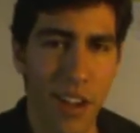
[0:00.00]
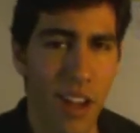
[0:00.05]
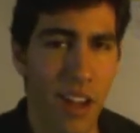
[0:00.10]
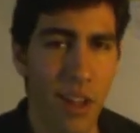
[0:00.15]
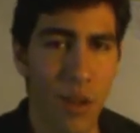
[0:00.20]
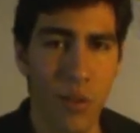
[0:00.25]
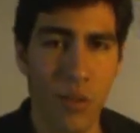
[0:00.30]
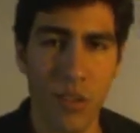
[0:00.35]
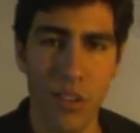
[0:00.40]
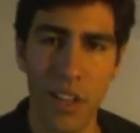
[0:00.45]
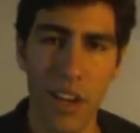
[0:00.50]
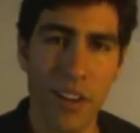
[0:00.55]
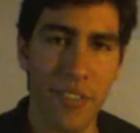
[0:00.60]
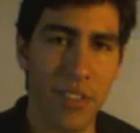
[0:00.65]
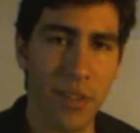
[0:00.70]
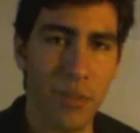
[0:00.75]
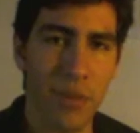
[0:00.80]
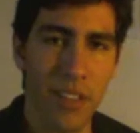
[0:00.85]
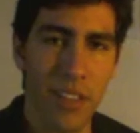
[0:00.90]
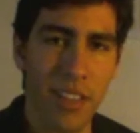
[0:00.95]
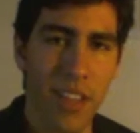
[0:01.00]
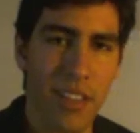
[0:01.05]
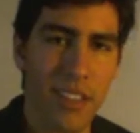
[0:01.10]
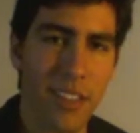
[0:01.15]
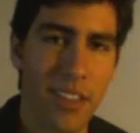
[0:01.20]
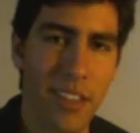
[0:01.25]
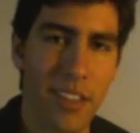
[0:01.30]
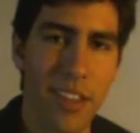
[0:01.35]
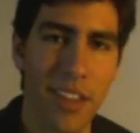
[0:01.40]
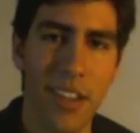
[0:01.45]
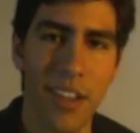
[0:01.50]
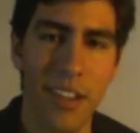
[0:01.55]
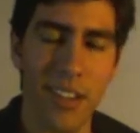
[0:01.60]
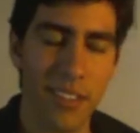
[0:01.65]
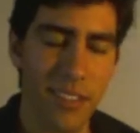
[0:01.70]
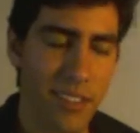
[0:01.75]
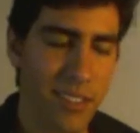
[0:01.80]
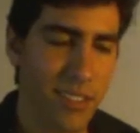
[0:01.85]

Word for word: I would love to be like that guy.